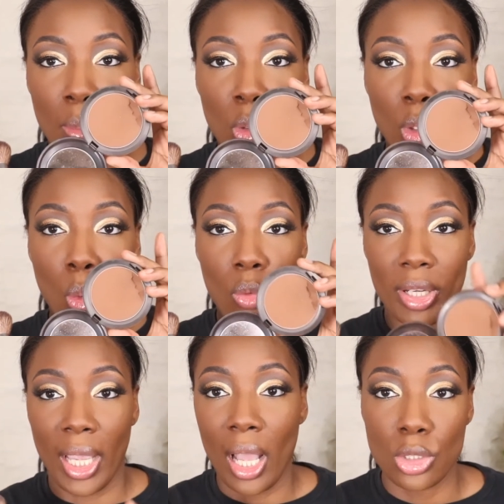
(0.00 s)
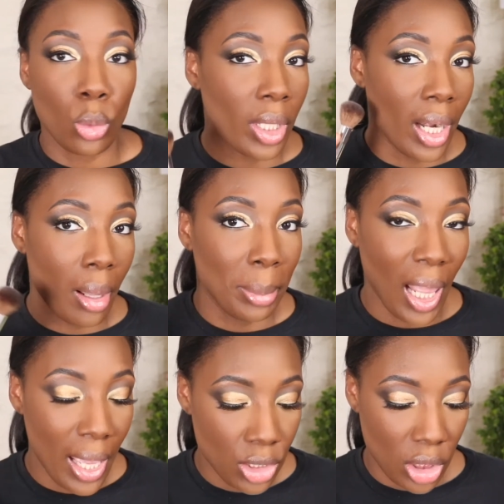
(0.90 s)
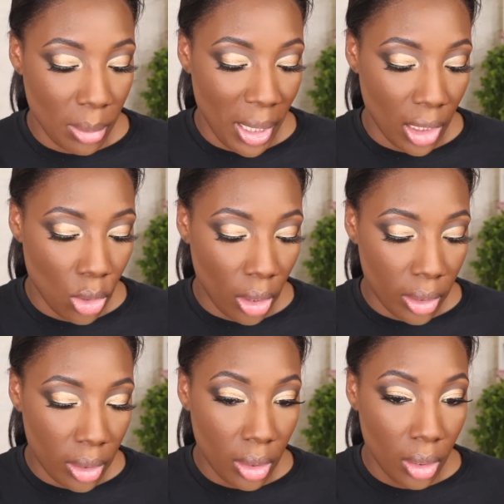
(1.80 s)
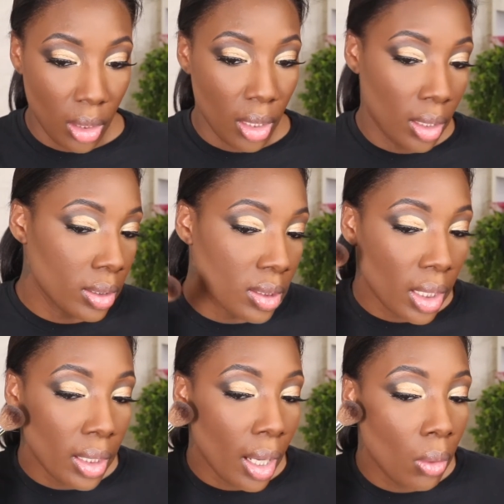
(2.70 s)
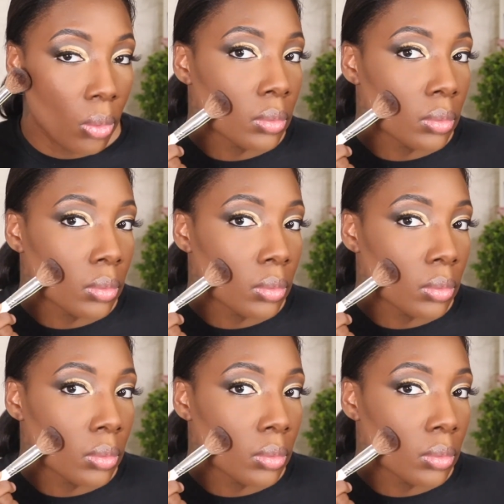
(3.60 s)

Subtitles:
I'm gonna go over the contour that I applied just to make it darker and stand out.